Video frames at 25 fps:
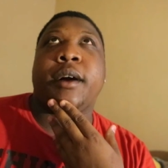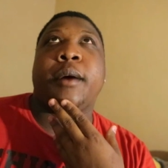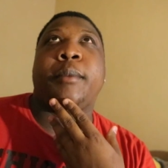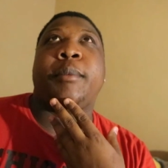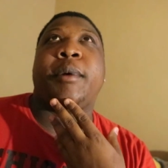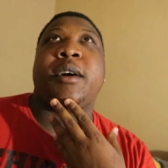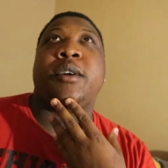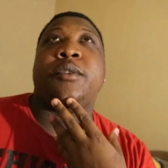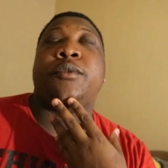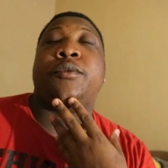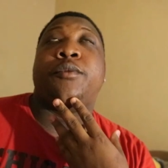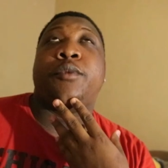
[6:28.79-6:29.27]

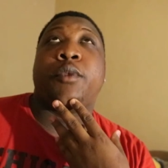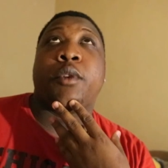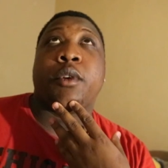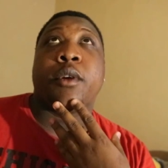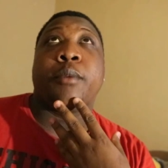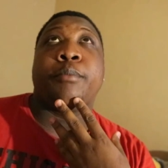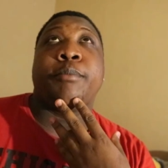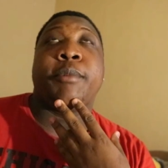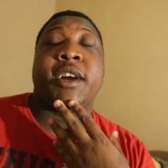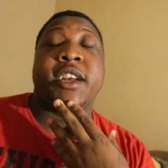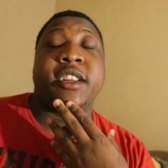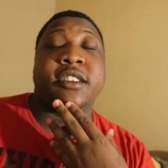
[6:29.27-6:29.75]
about
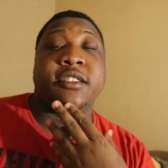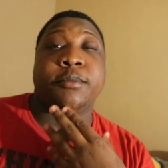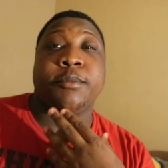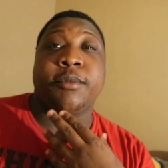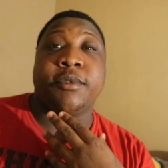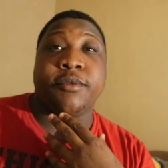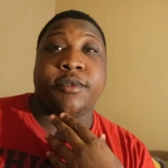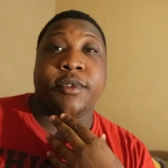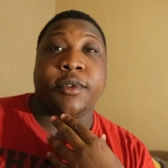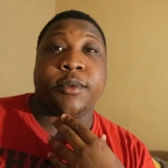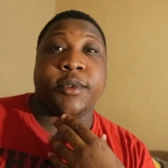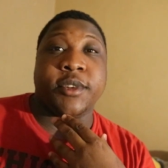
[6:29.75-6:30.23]
four months
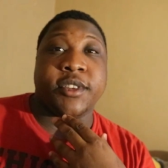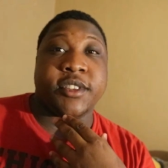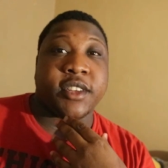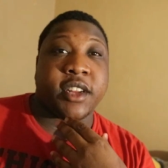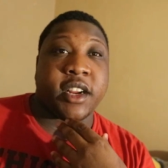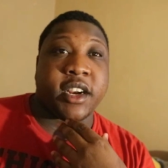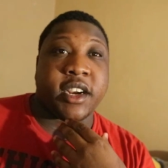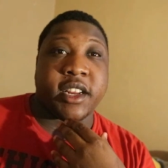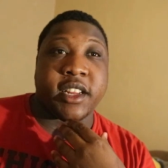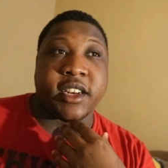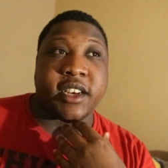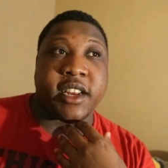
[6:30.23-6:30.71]
before we
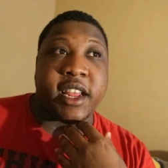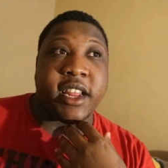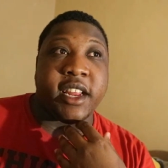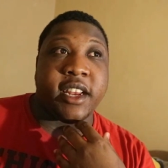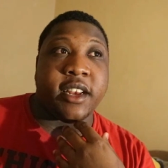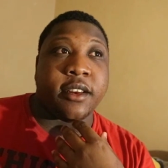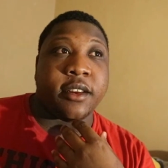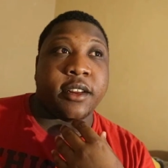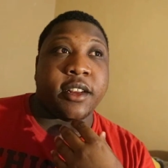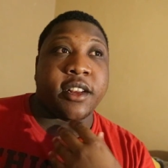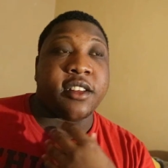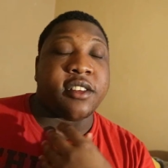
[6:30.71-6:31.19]
started
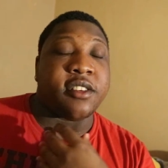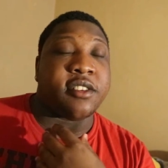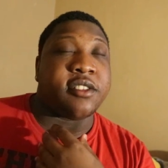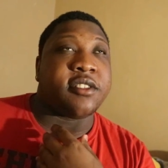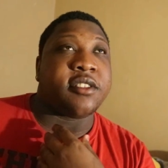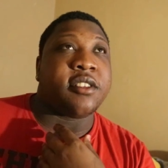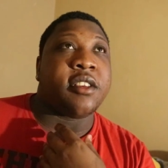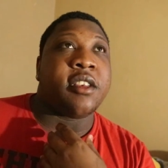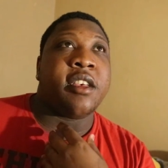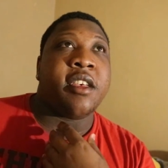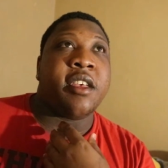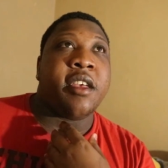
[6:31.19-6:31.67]
dating
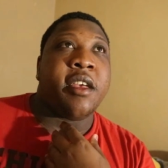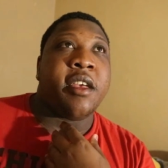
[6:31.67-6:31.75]
because